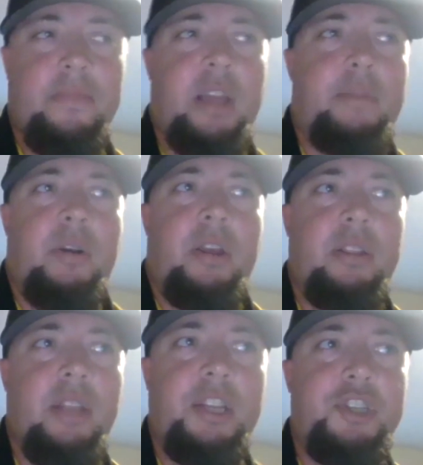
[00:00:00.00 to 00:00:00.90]

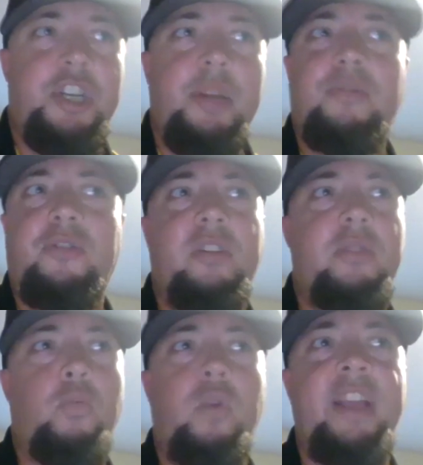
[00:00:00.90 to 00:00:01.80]
my chips
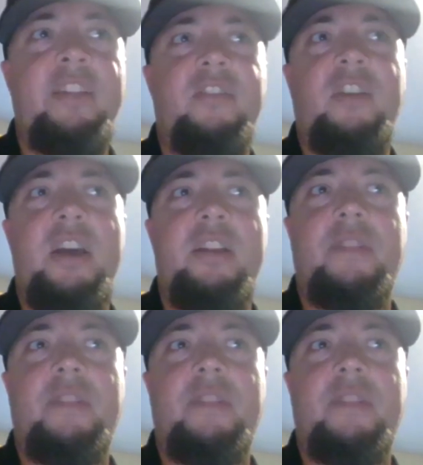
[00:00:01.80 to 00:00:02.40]
inside